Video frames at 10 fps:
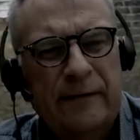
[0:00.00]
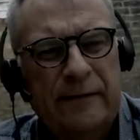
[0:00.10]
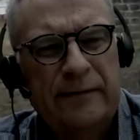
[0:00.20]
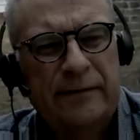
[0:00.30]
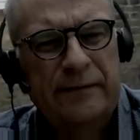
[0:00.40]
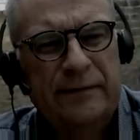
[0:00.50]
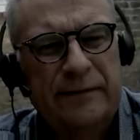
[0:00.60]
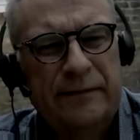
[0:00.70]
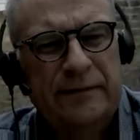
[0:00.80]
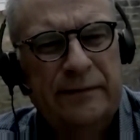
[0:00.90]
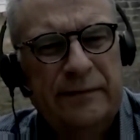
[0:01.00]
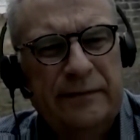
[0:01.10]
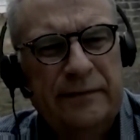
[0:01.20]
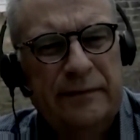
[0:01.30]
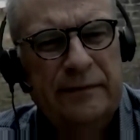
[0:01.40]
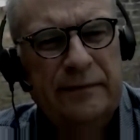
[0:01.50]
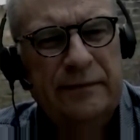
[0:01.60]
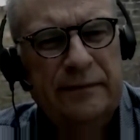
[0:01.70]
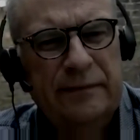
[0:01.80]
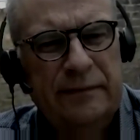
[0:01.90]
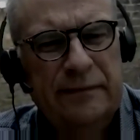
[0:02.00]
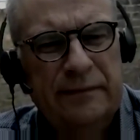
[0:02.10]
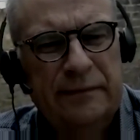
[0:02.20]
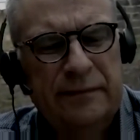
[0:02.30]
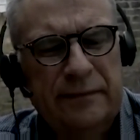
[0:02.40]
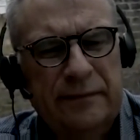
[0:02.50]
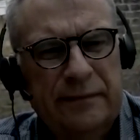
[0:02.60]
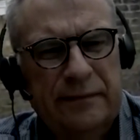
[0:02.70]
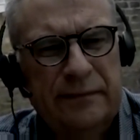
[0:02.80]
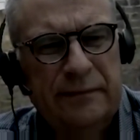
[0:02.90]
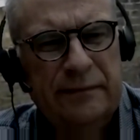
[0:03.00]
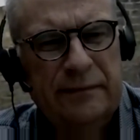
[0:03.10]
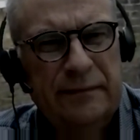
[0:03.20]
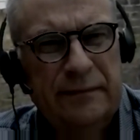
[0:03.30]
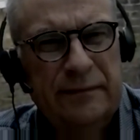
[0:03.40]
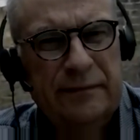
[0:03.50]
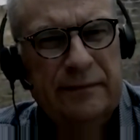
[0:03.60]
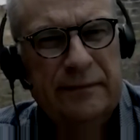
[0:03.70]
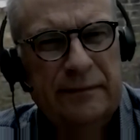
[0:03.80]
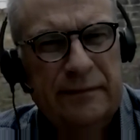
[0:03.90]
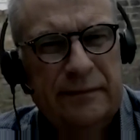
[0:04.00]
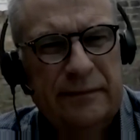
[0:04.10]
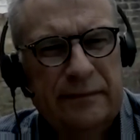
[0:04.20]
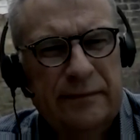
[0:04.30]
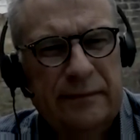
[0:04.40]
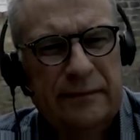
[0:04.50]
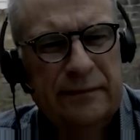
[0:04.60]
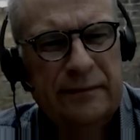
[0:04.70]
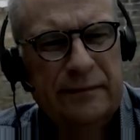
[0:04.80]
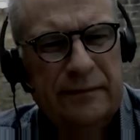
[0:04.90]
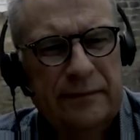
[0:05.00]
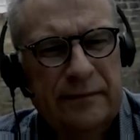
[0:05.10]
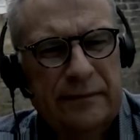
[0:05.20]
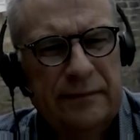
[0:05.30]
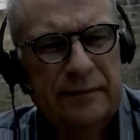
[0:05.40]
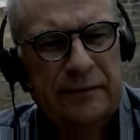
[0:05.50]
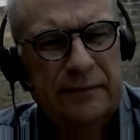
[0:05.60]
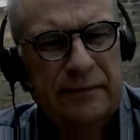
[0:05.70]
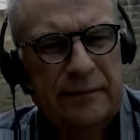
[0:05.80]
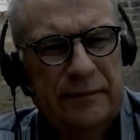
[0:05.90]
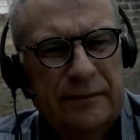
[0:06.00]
(silent)